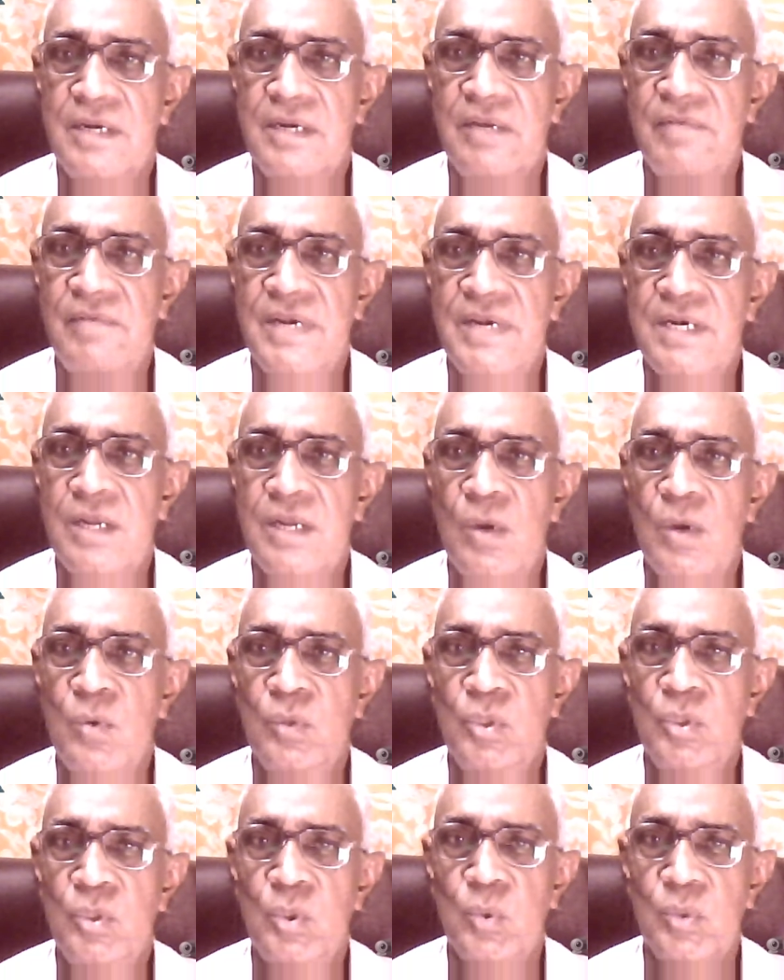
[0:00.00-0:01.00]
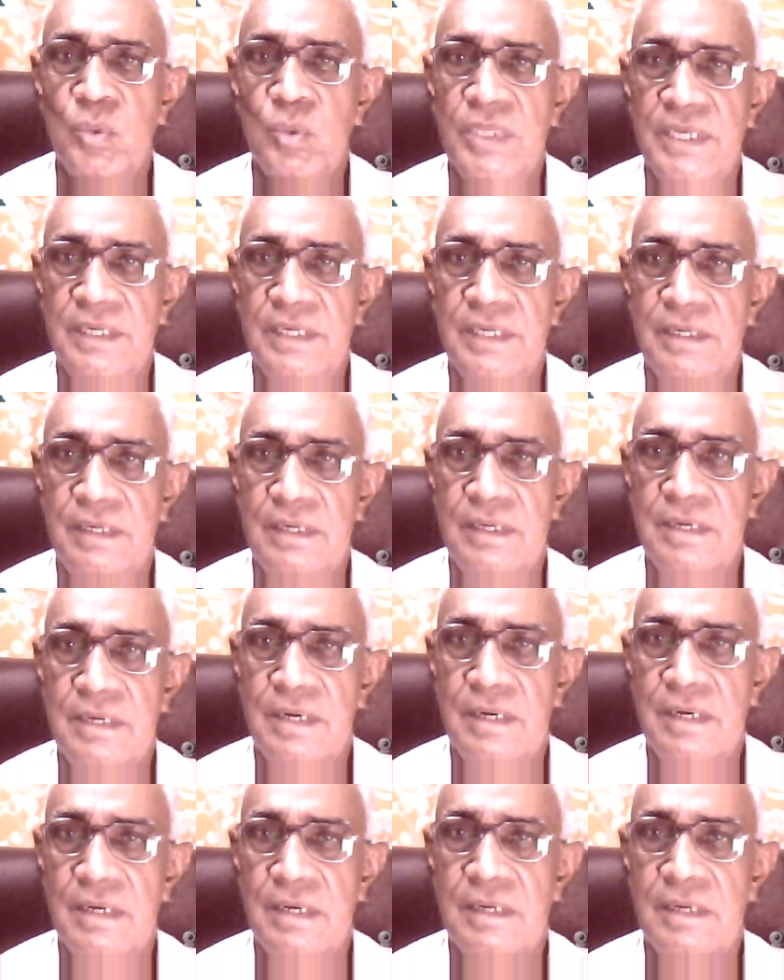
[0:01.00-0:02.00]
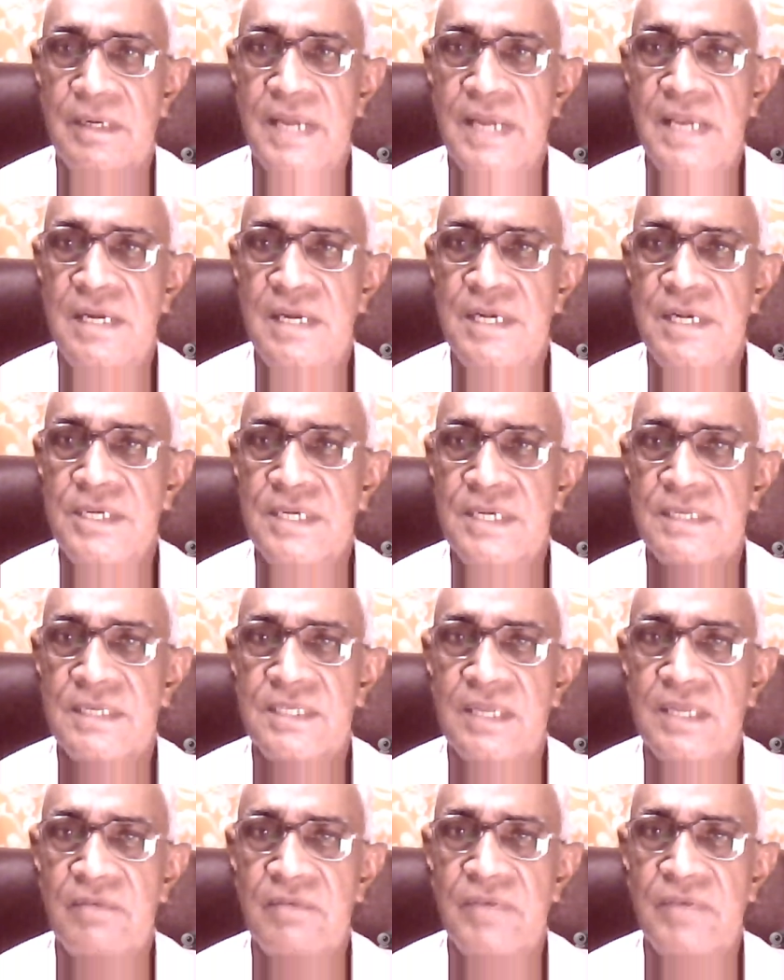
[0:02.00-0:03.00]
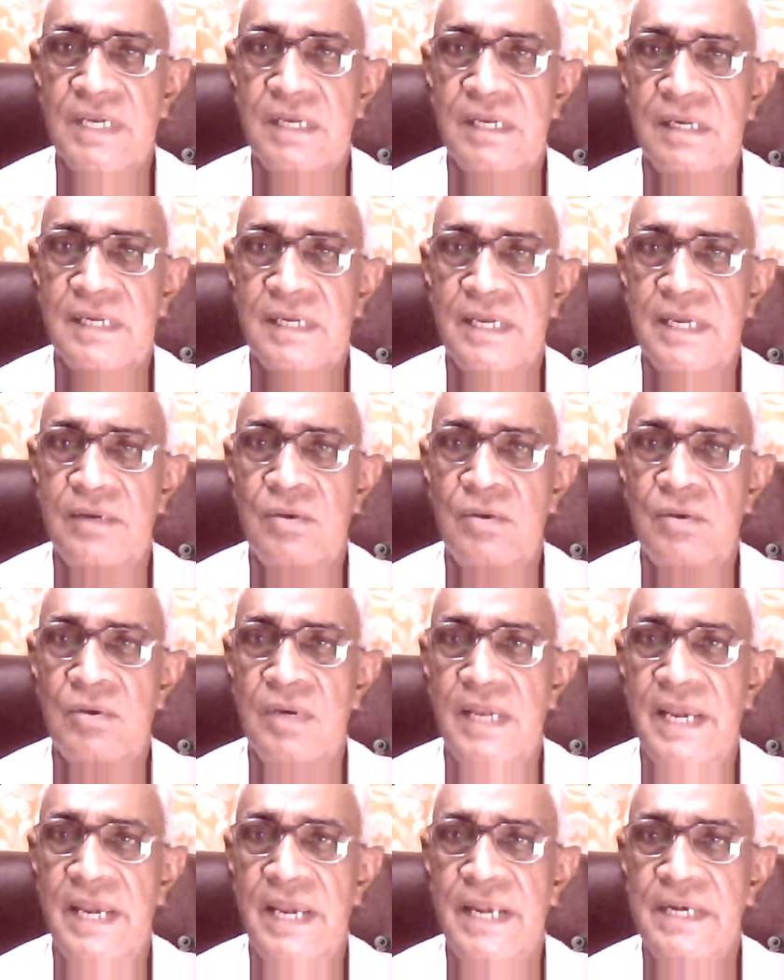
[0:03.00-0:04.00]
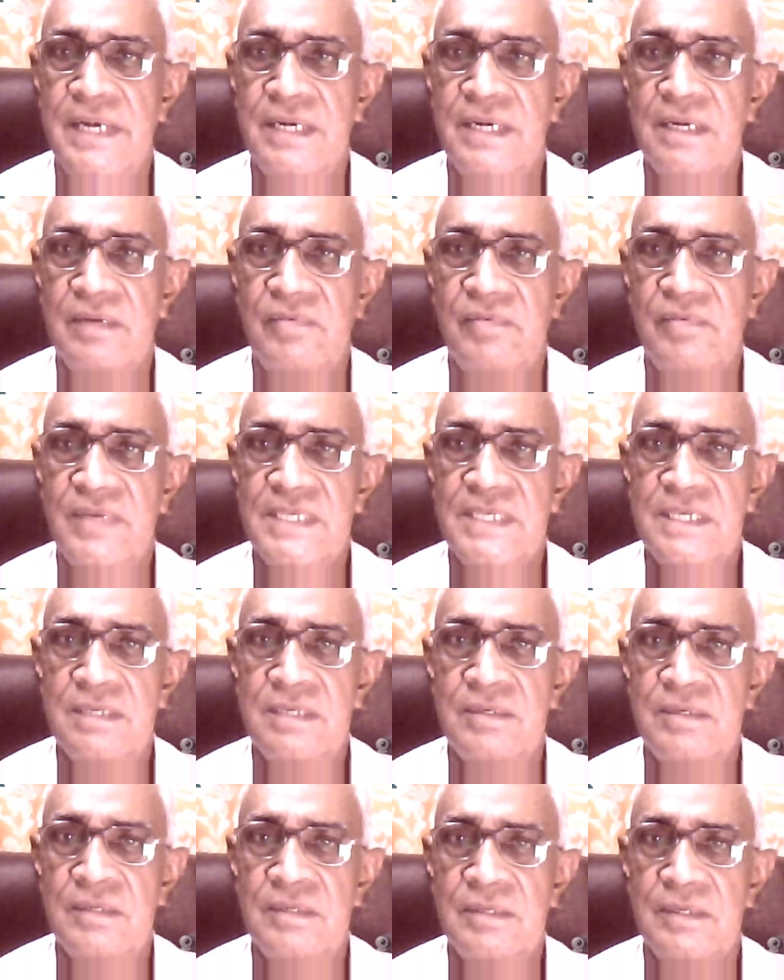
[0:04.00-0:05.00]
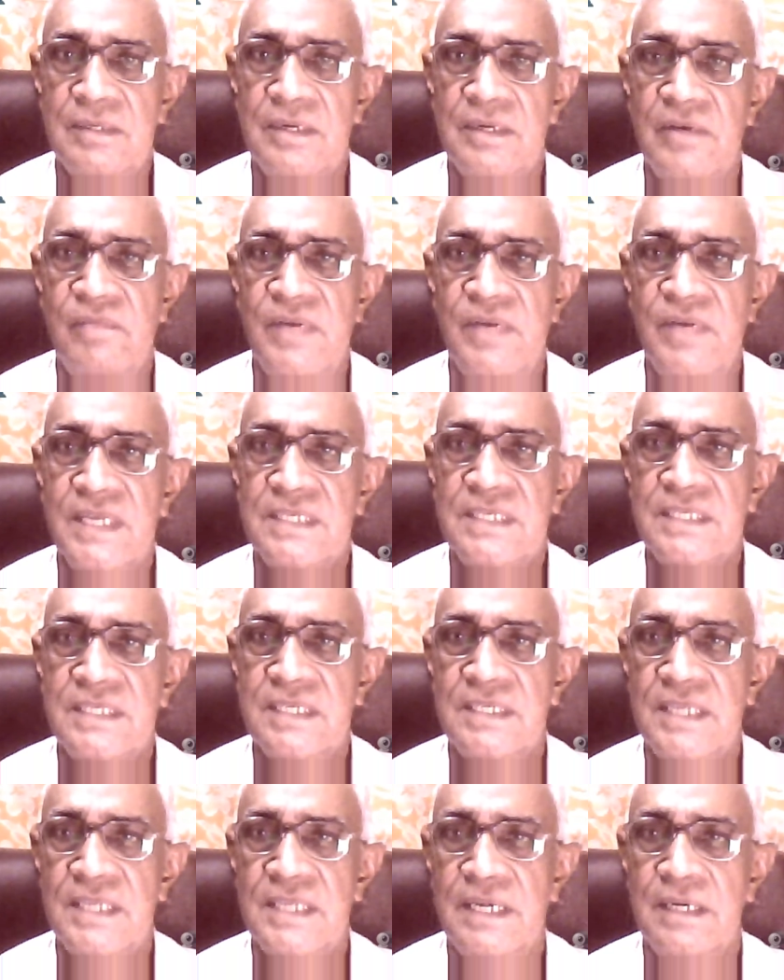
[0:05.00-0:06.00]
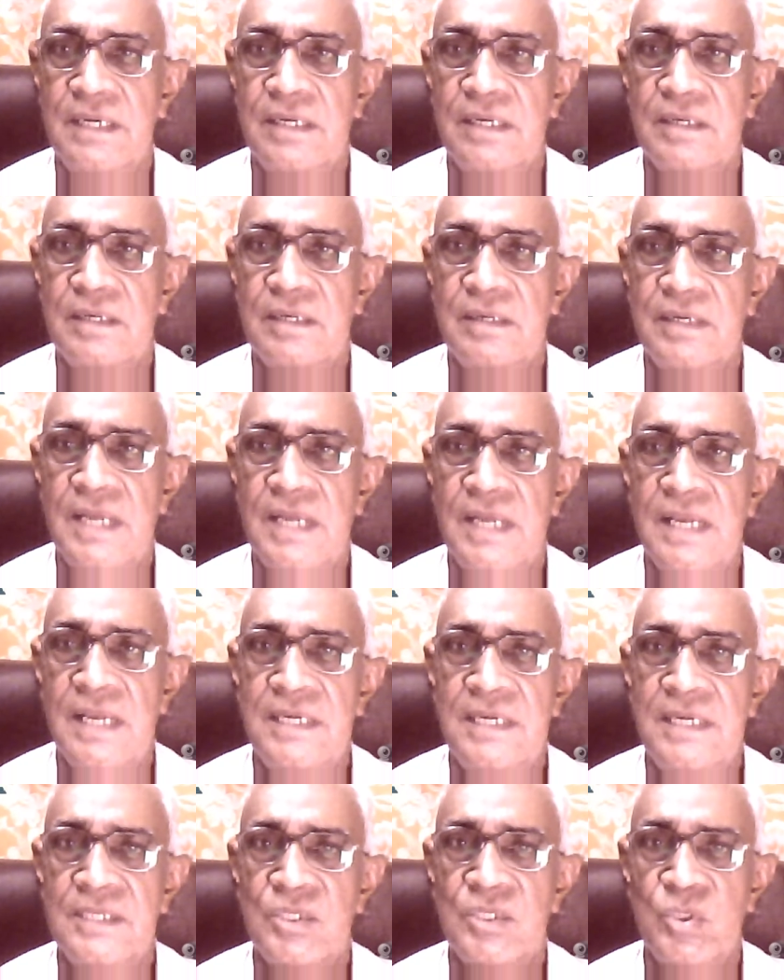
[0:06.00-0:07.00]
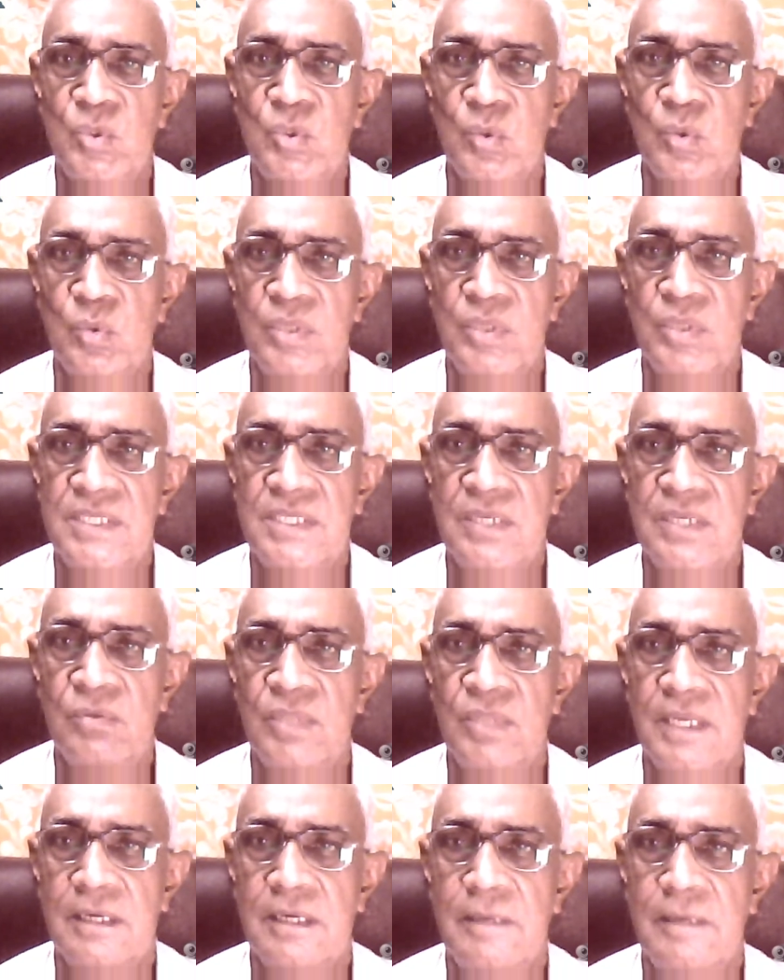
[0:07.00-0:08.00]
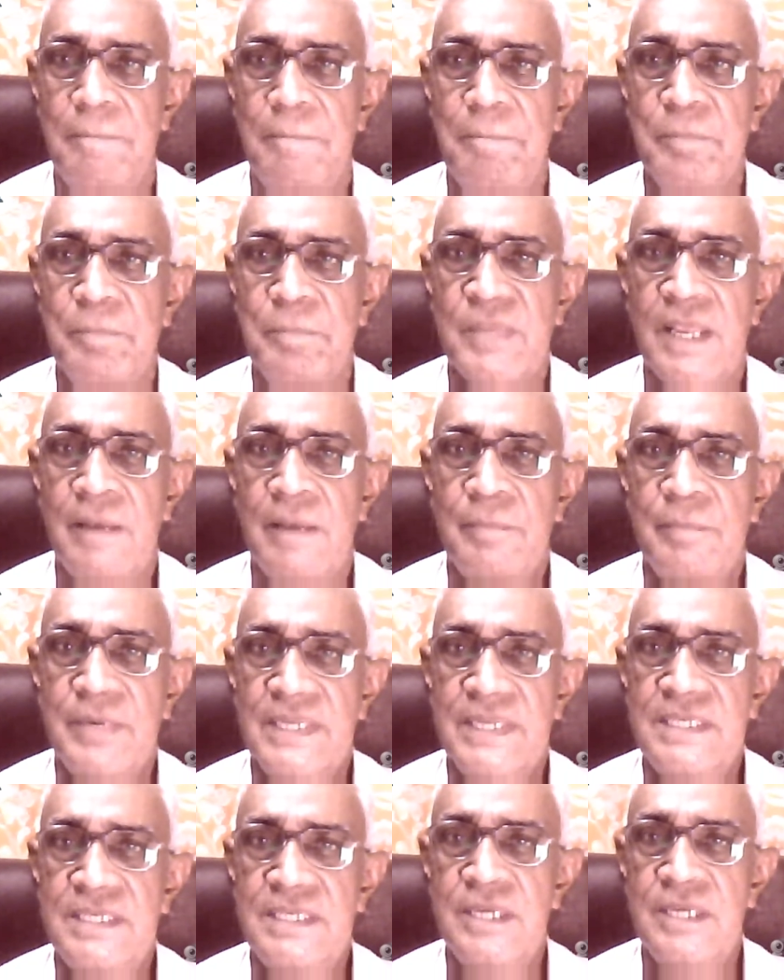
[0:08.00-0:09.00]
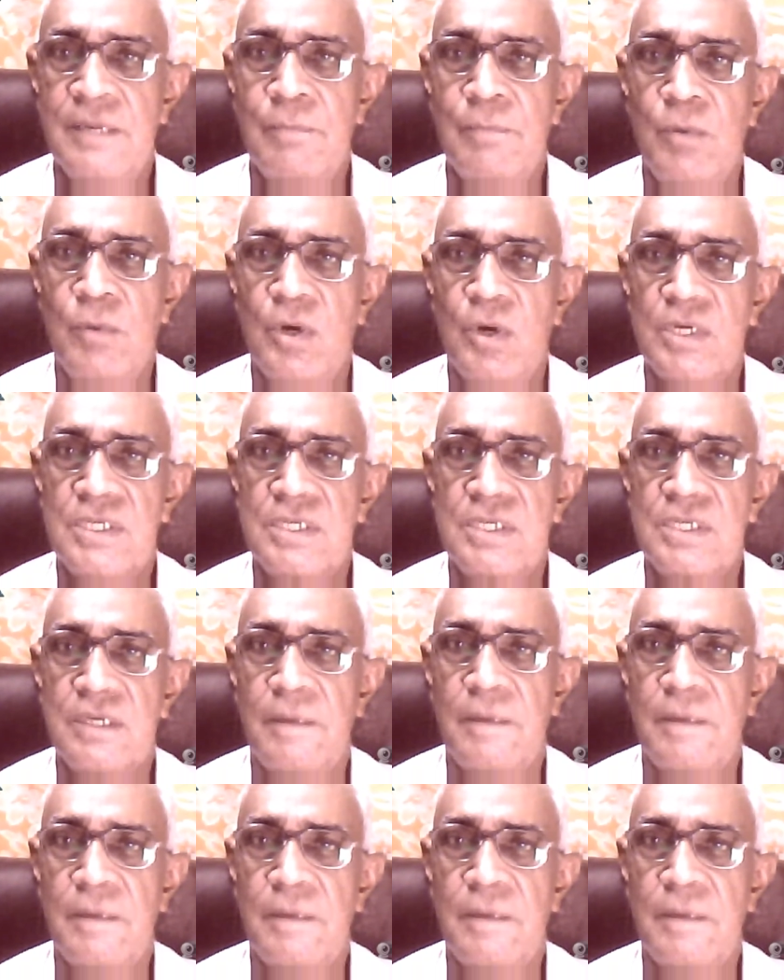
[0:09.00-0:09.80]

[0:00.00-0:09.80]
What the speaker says: driven down through the dilated cervical canal, and vagina reflexes and dilates to receive the presenting part.